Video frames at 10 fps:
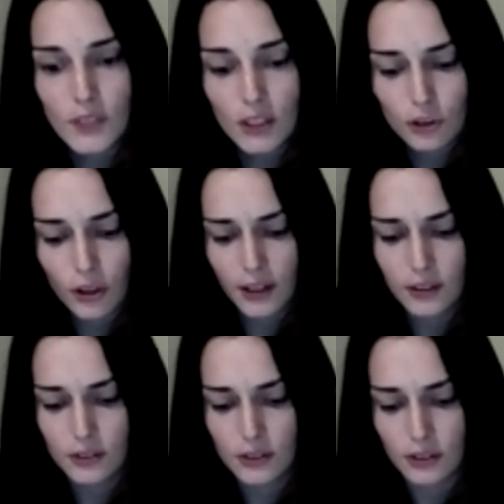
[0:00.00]
try and
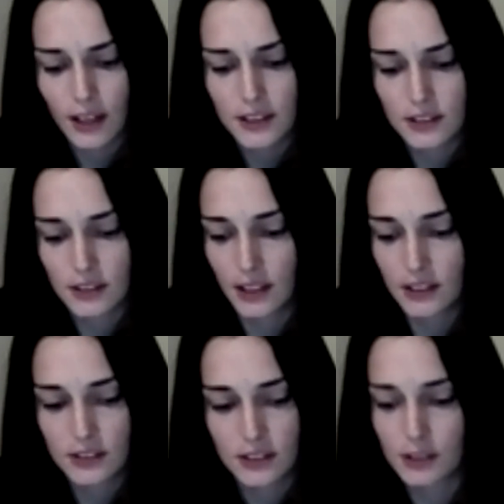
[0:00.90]
utilise the next
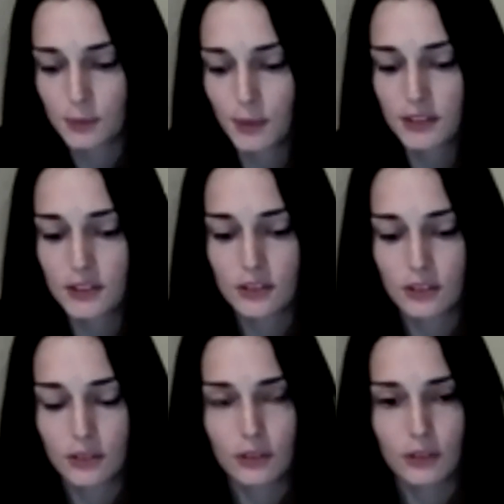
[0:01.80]
6 months
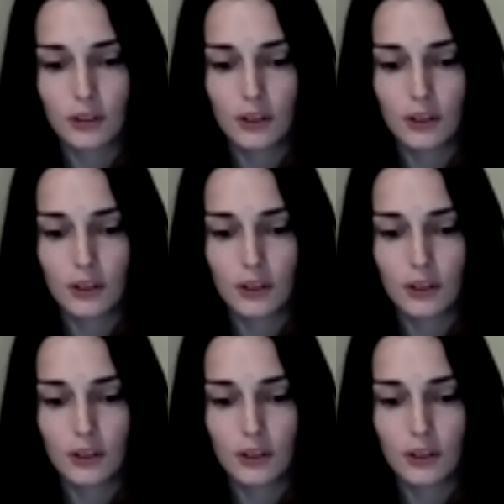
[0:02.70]
to